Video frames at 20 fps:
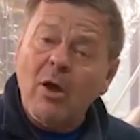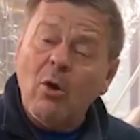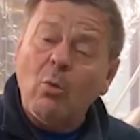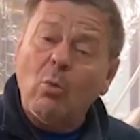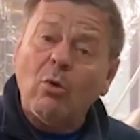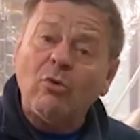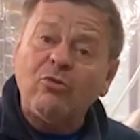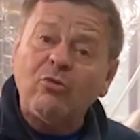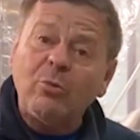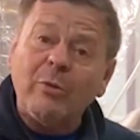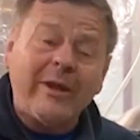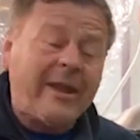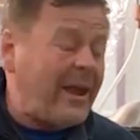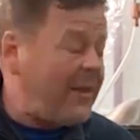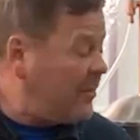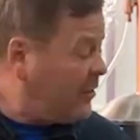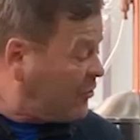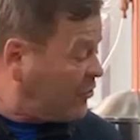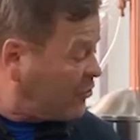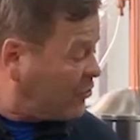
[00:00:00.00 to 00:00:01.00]
Once we
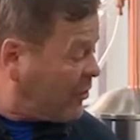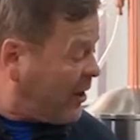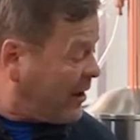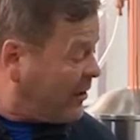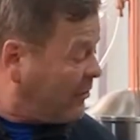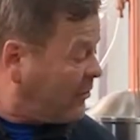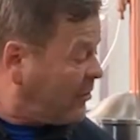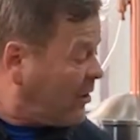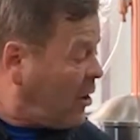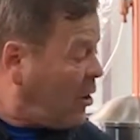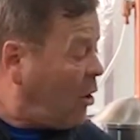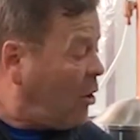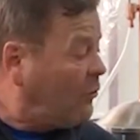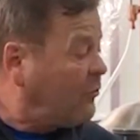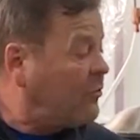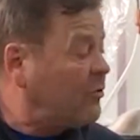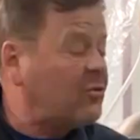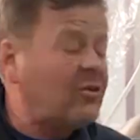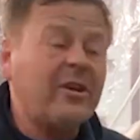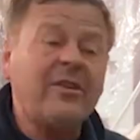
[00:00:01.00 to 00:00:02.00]
get the strength,
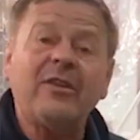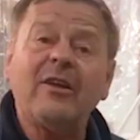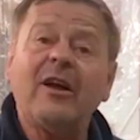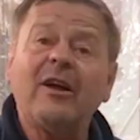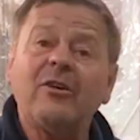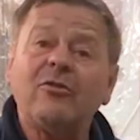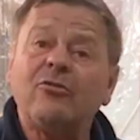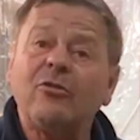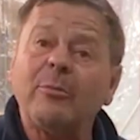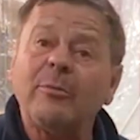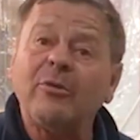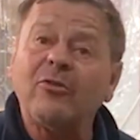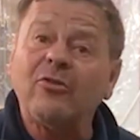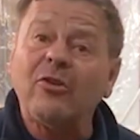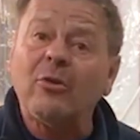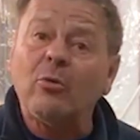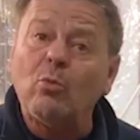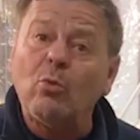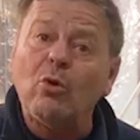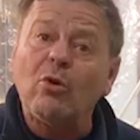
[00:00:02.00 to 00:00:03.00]
obviously the
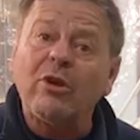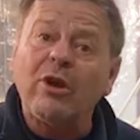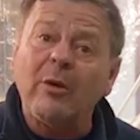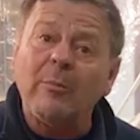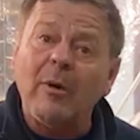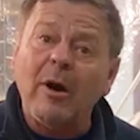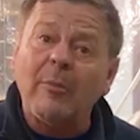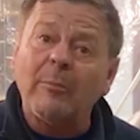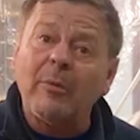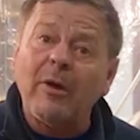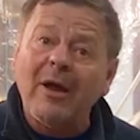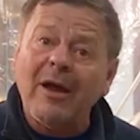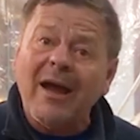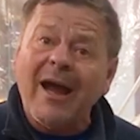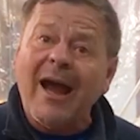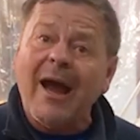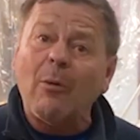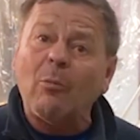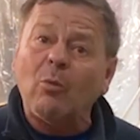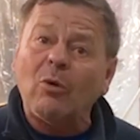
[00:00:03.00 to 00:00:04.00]
hydrometer will come up
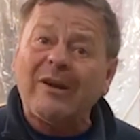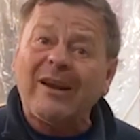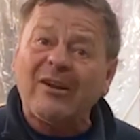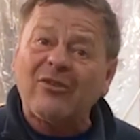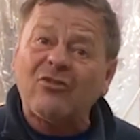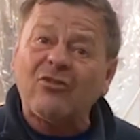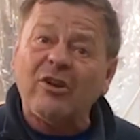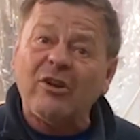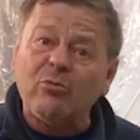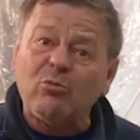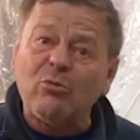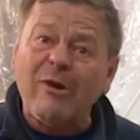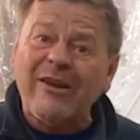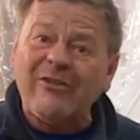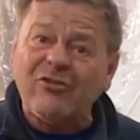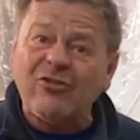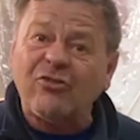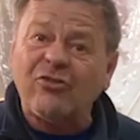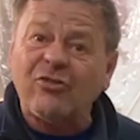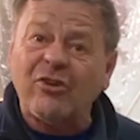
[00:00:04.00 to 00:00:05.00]
and will actually
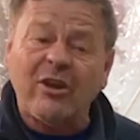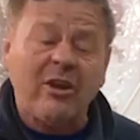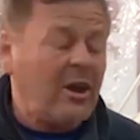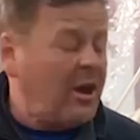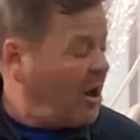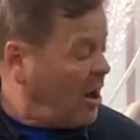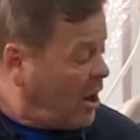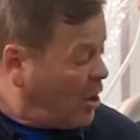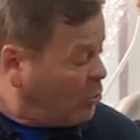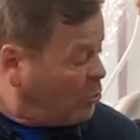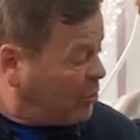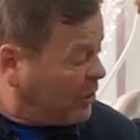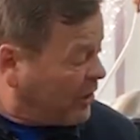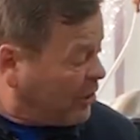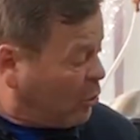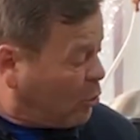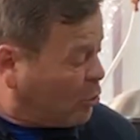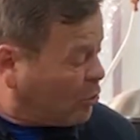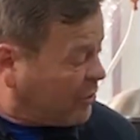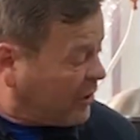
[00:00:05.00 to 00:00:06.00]
register a
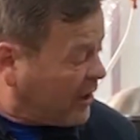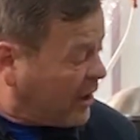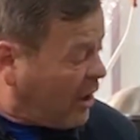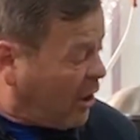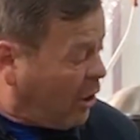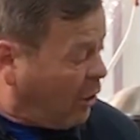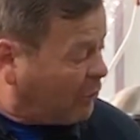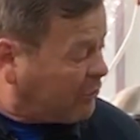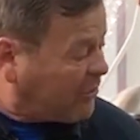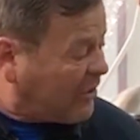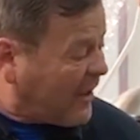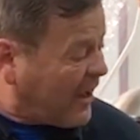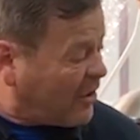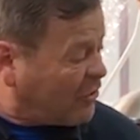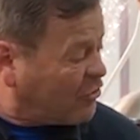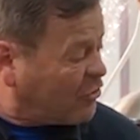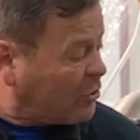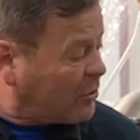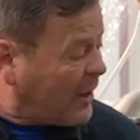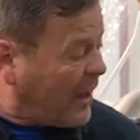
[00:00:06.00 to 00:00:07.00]
recording of the
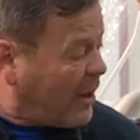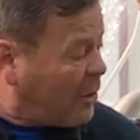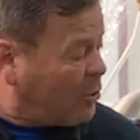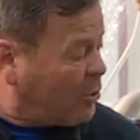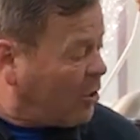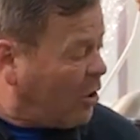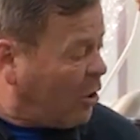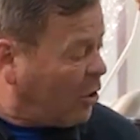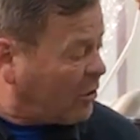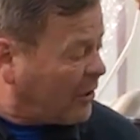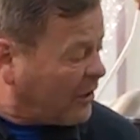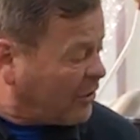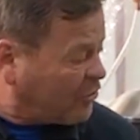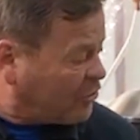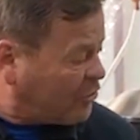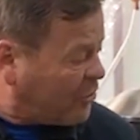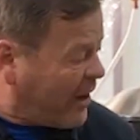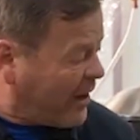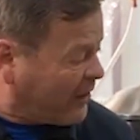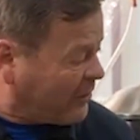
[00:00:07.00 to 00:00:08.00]
actual alcoholic
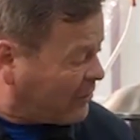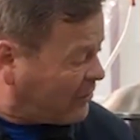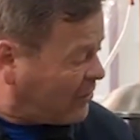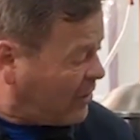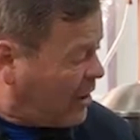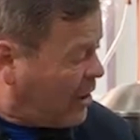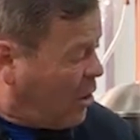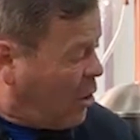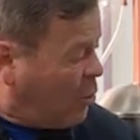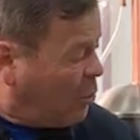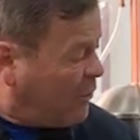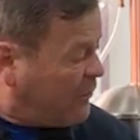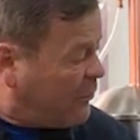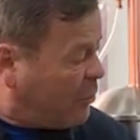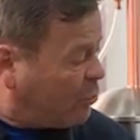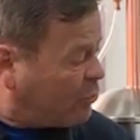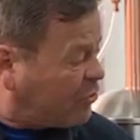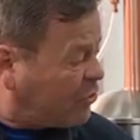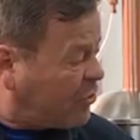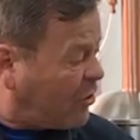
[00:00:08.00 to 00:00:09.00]
strength. We've
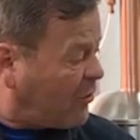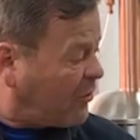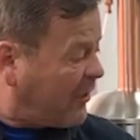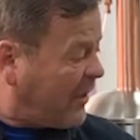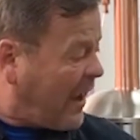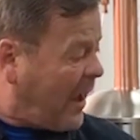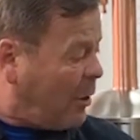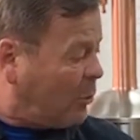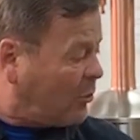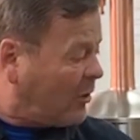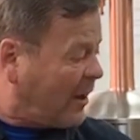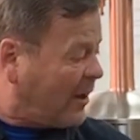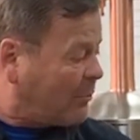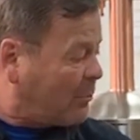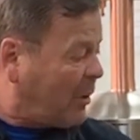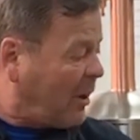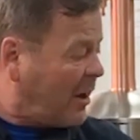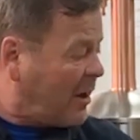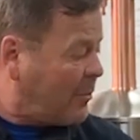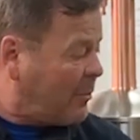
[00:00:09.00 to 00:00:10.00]
also got the outlet
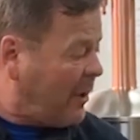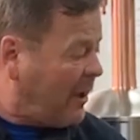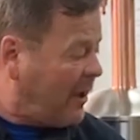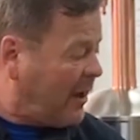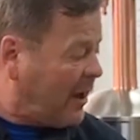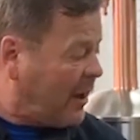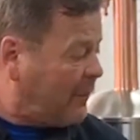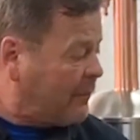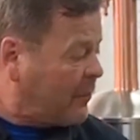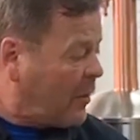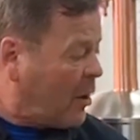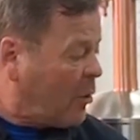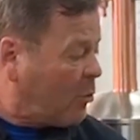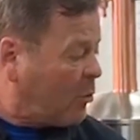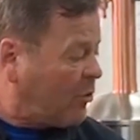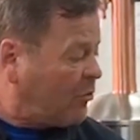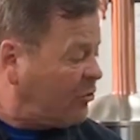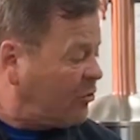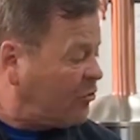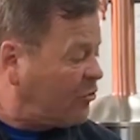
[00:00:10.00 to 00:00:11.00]
pipe here,
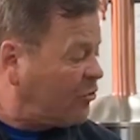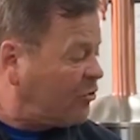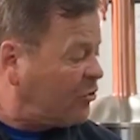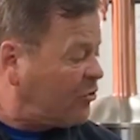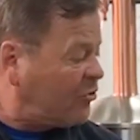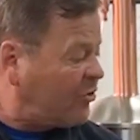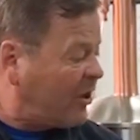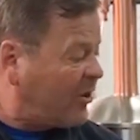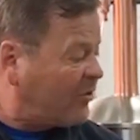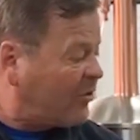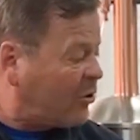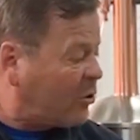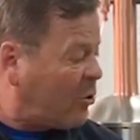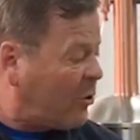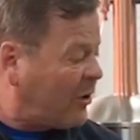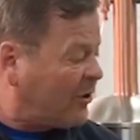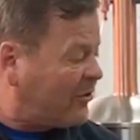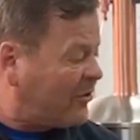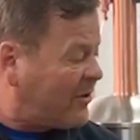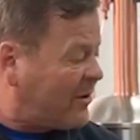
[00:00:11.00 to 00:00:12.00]
which is just set at
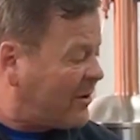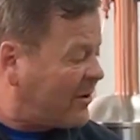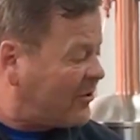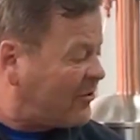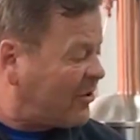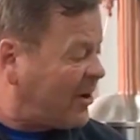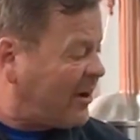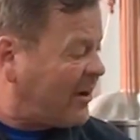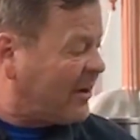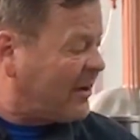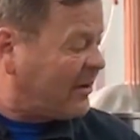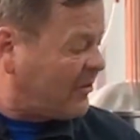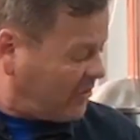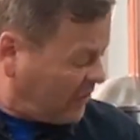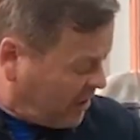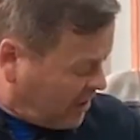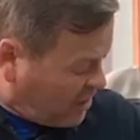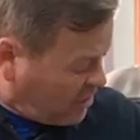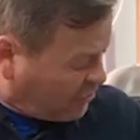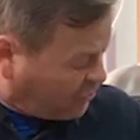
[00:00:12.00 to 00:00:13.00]
quite a nice height
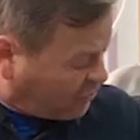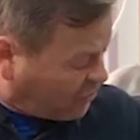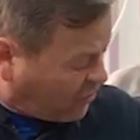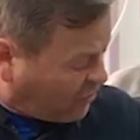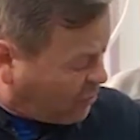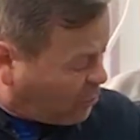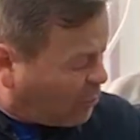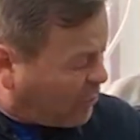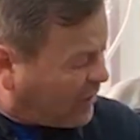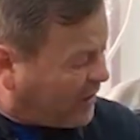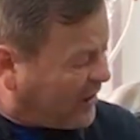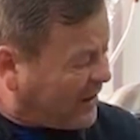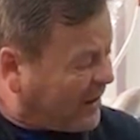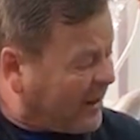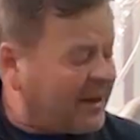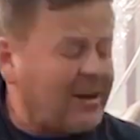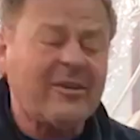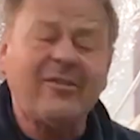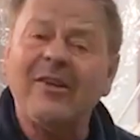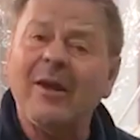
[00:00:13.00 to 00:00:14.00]
so that we can
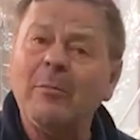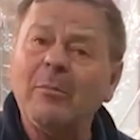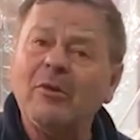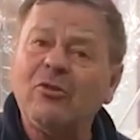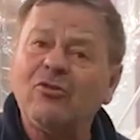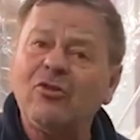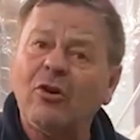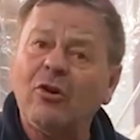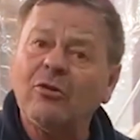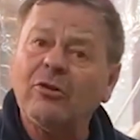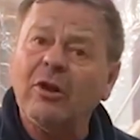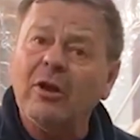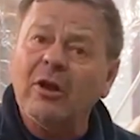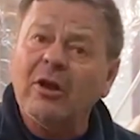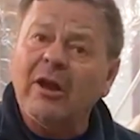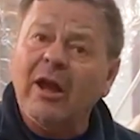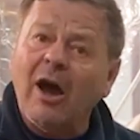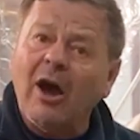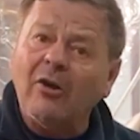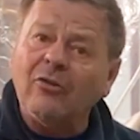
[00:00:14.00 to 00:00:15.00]
get a demijohn
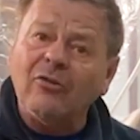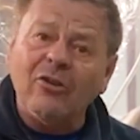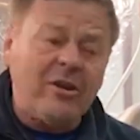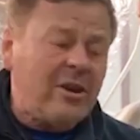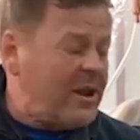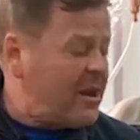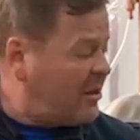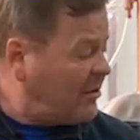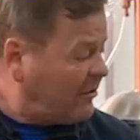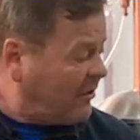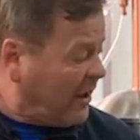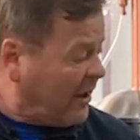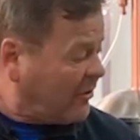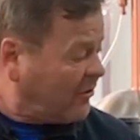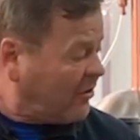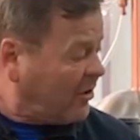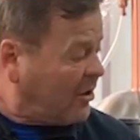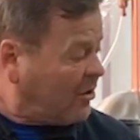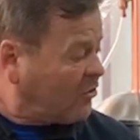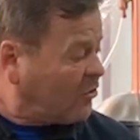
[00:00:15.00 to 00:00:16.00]
underneath
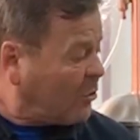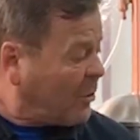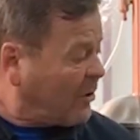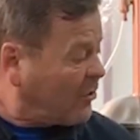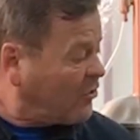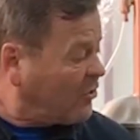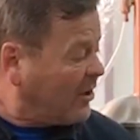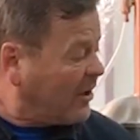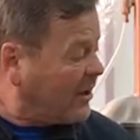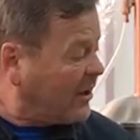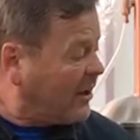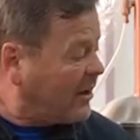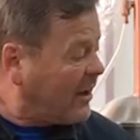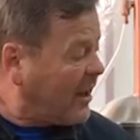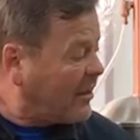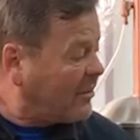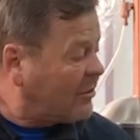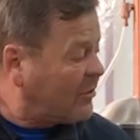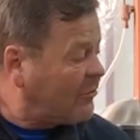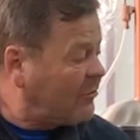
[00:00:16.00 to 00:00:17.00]
it to actually
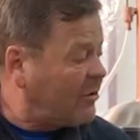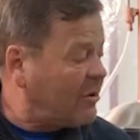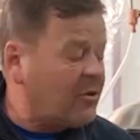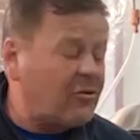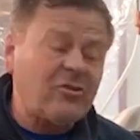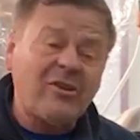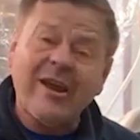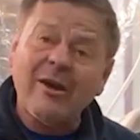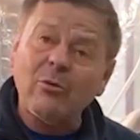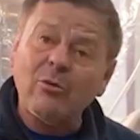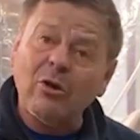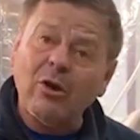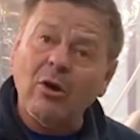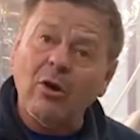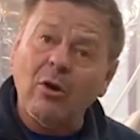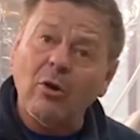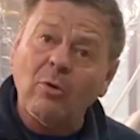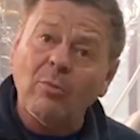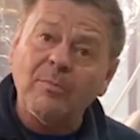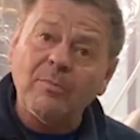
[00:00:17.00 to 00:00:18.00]
collect the finished
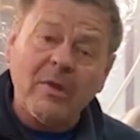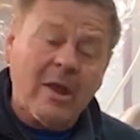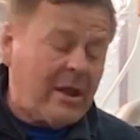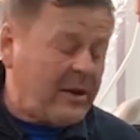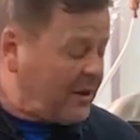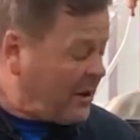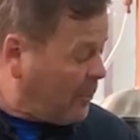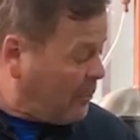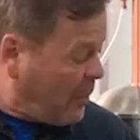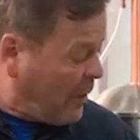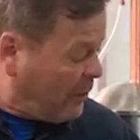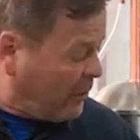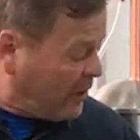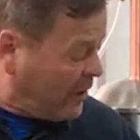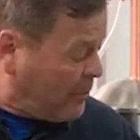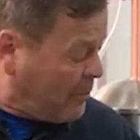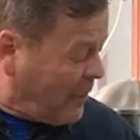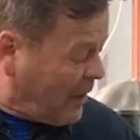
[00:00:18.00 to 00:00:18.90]
alcohol. Now, bearing in